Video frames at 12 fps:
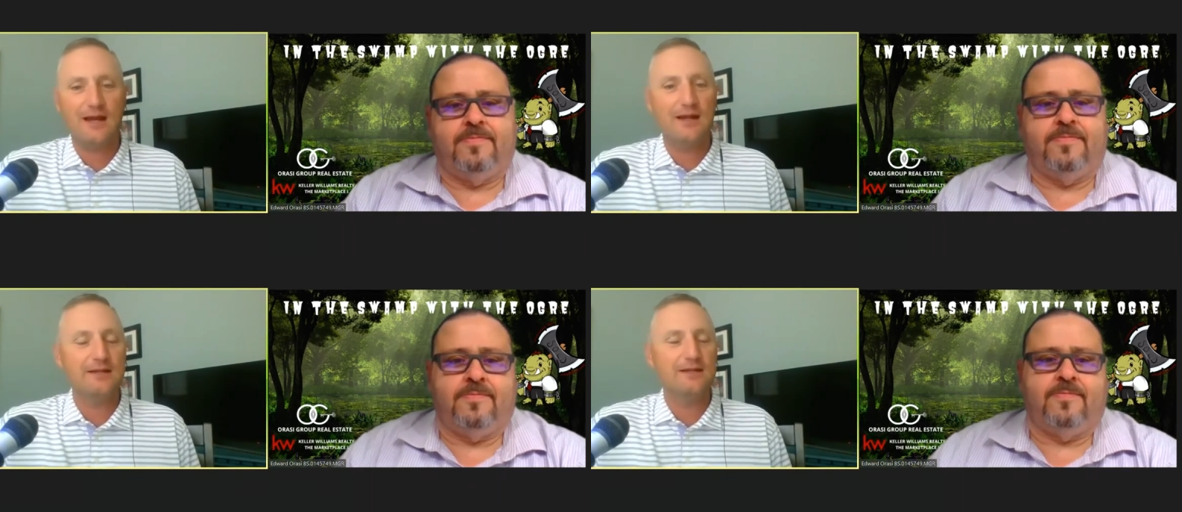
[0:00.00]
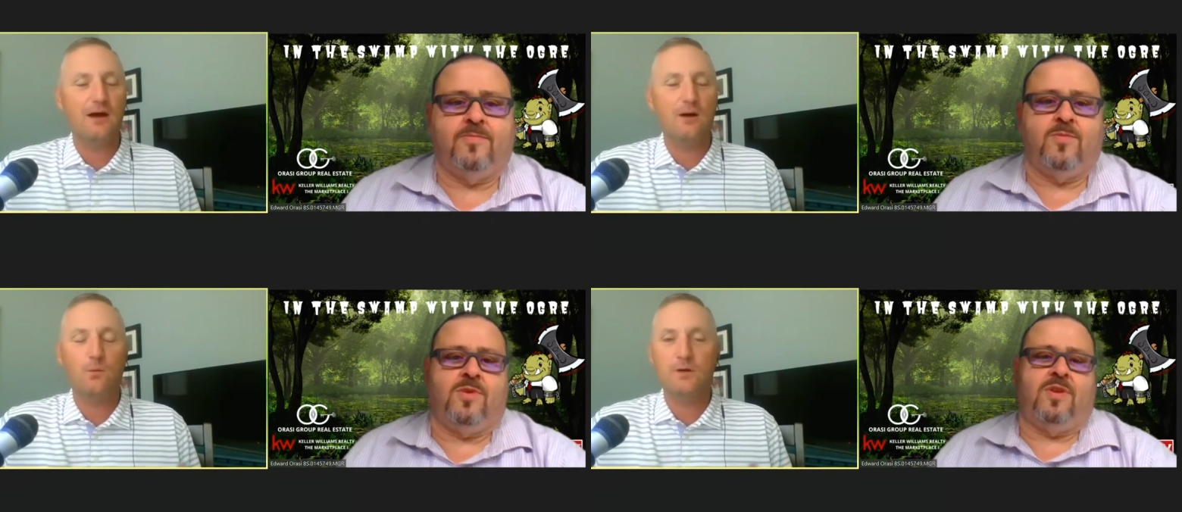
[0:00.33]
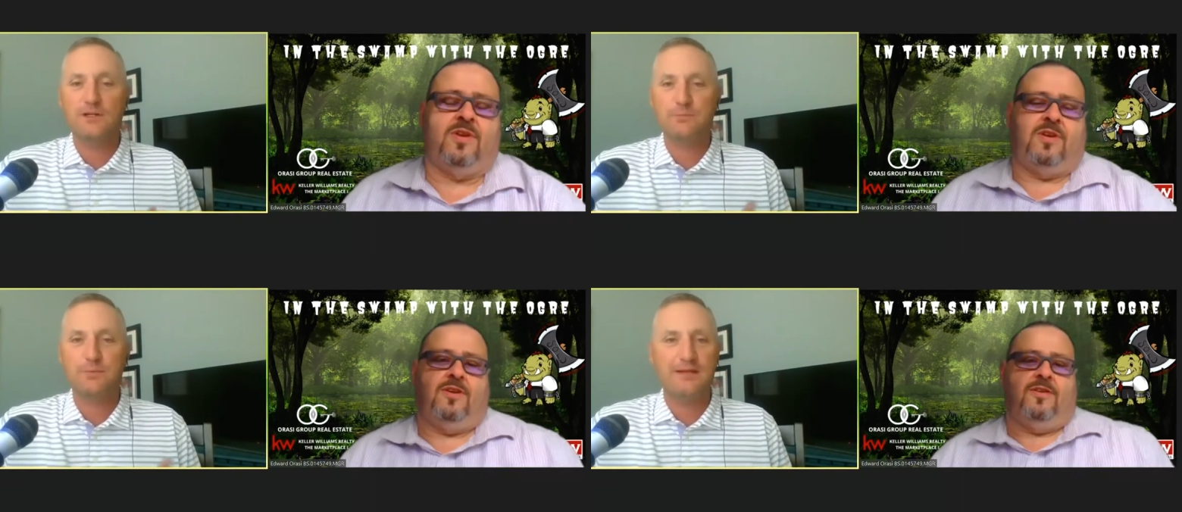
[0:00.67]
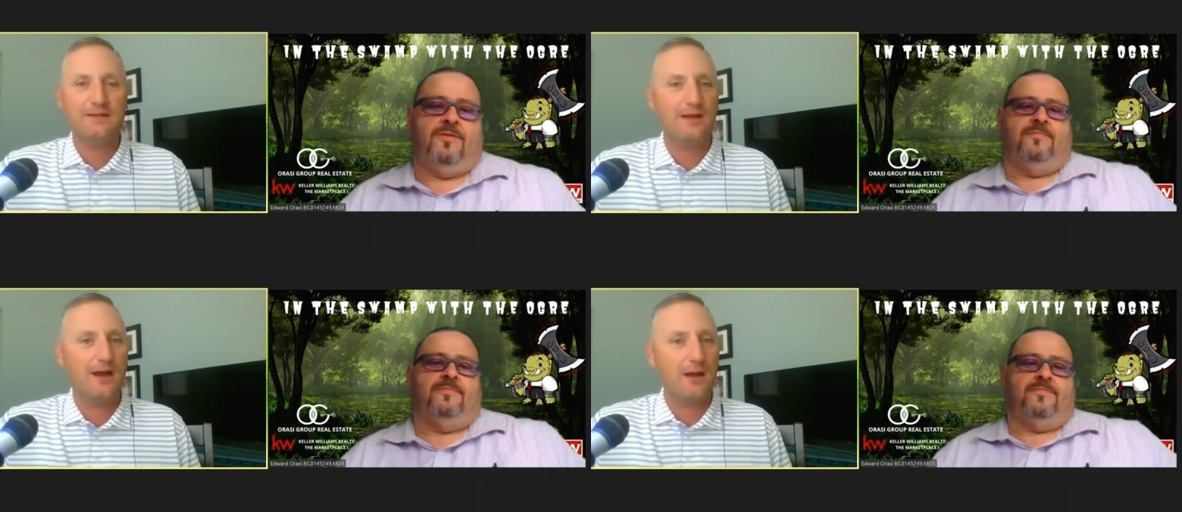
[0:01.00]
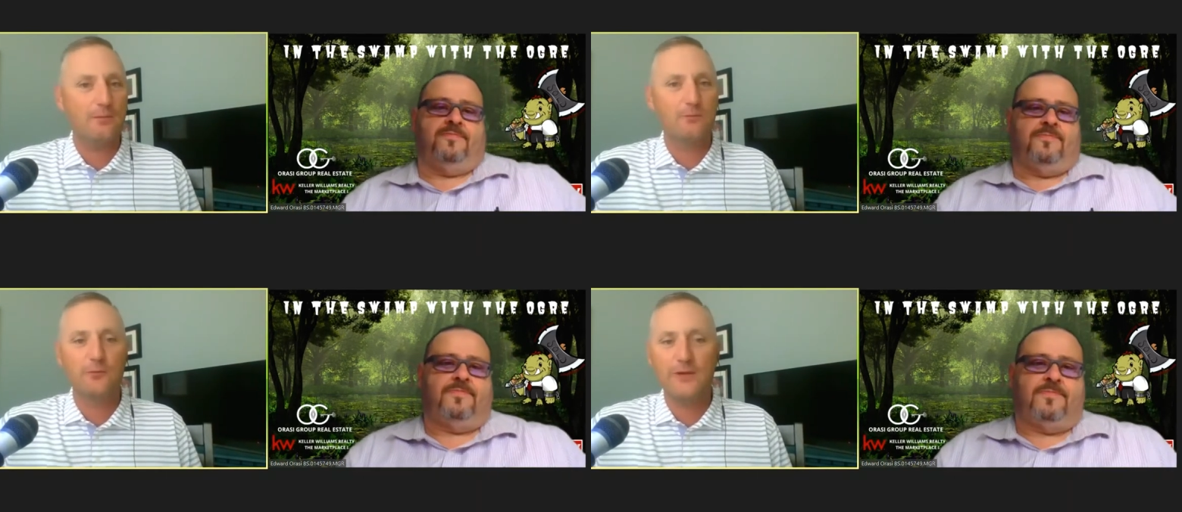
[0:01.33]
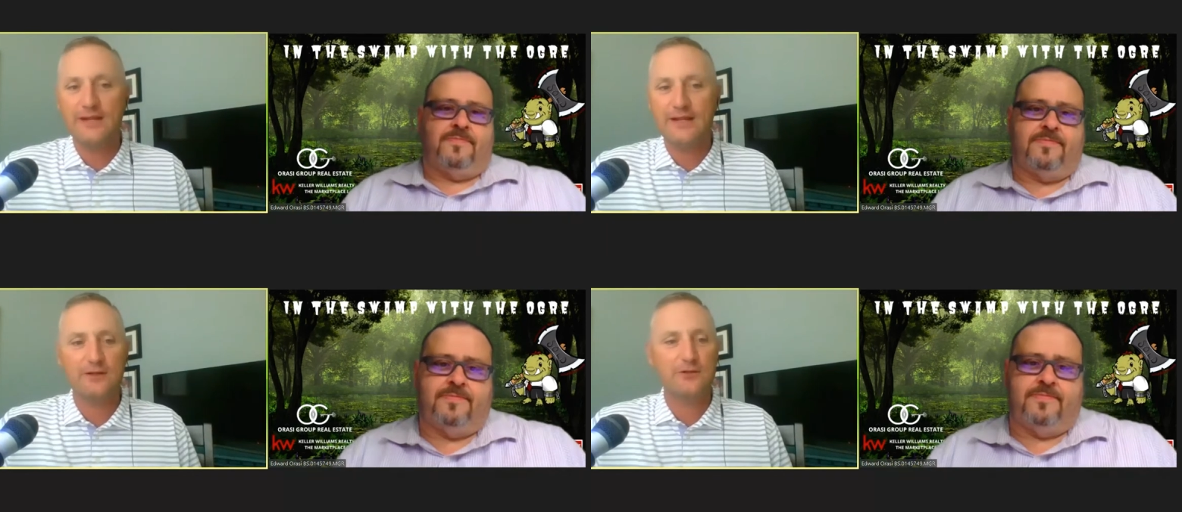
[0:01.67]
Speaker 1: I did not want to spend time
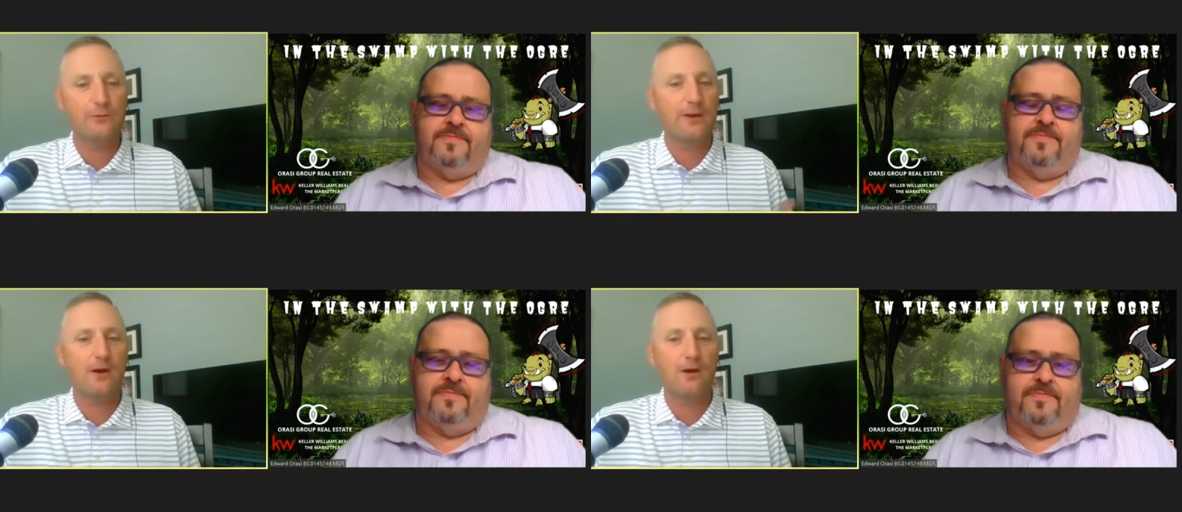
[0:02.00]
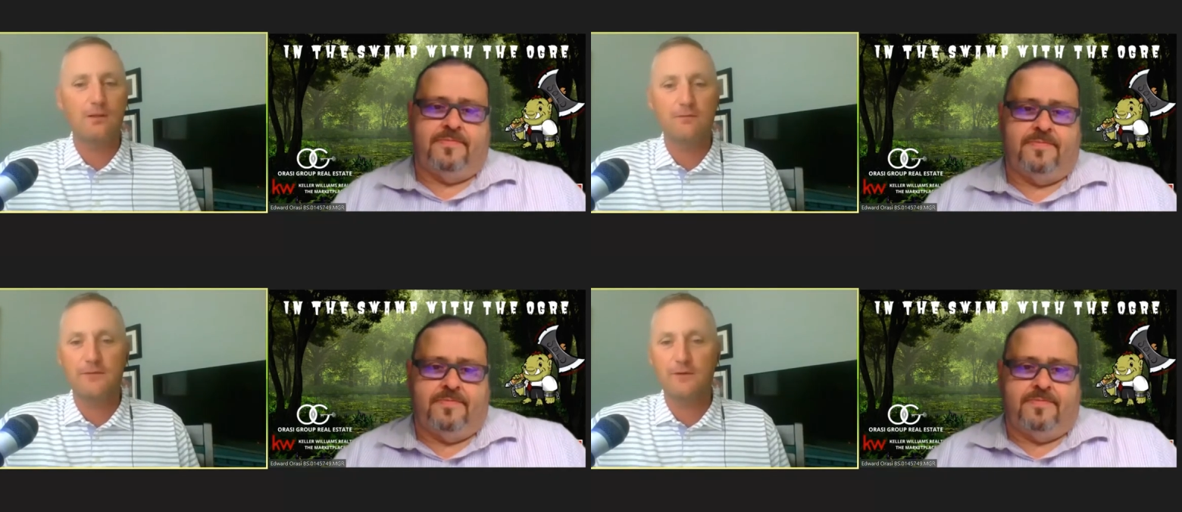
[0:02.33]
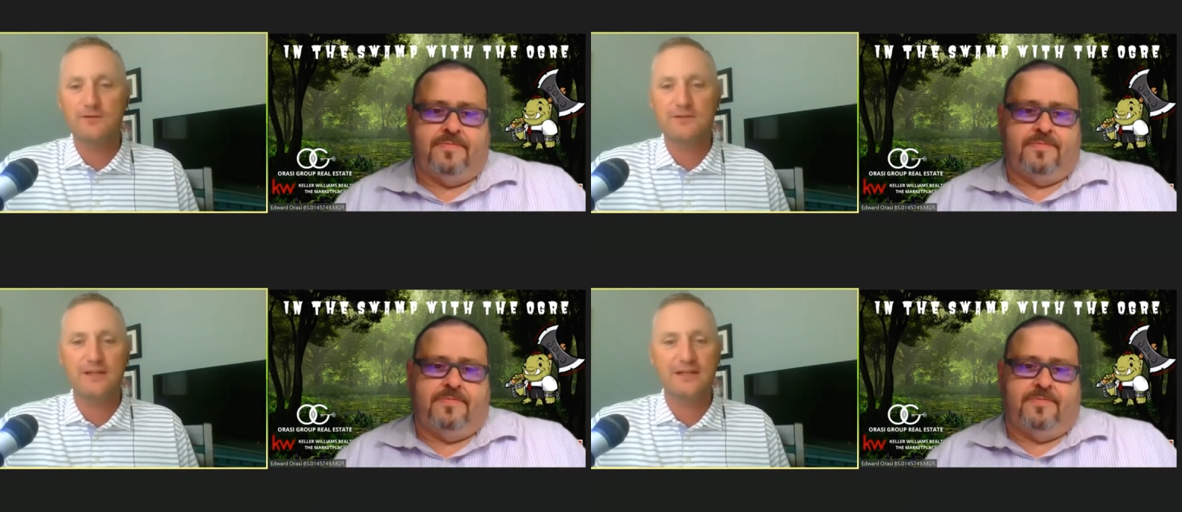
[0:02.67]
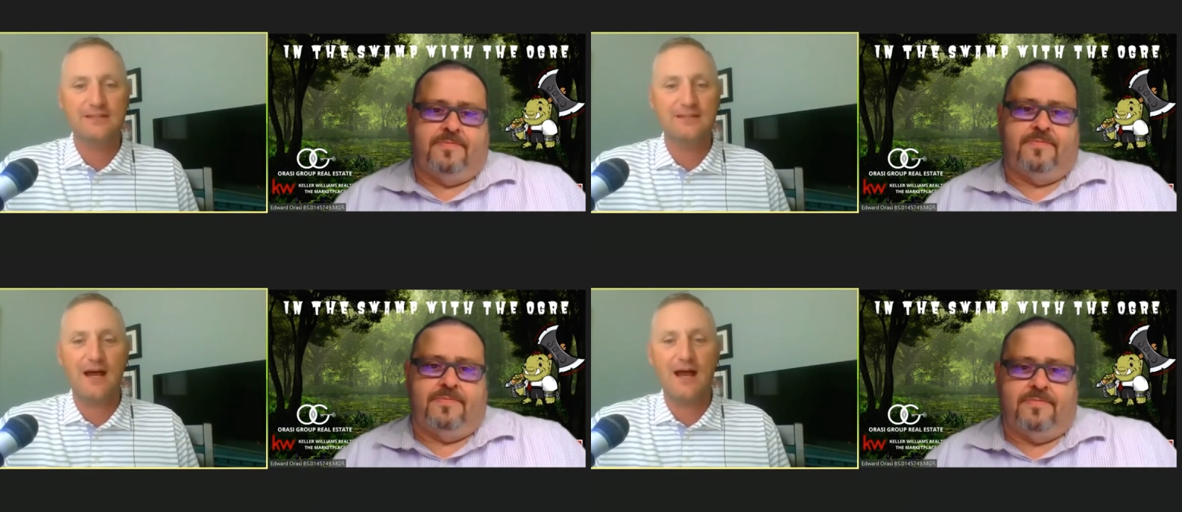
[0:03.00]
reading, doing all of those things.